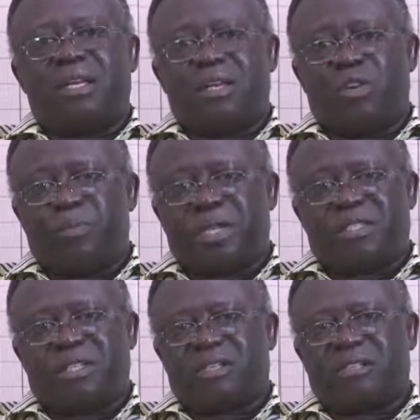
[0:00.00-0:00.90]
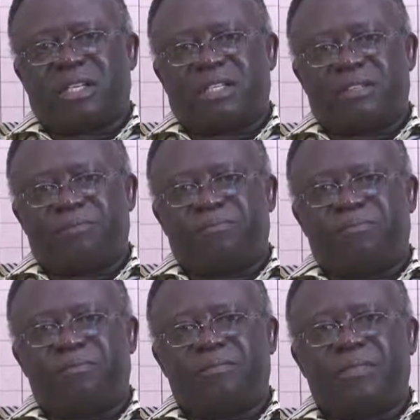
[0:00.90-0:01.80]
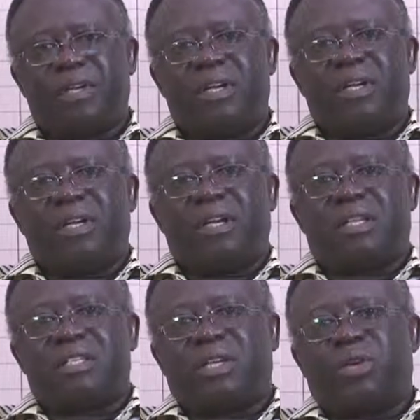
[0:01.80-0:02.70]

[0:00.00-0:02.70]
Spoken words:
Newman says that it is a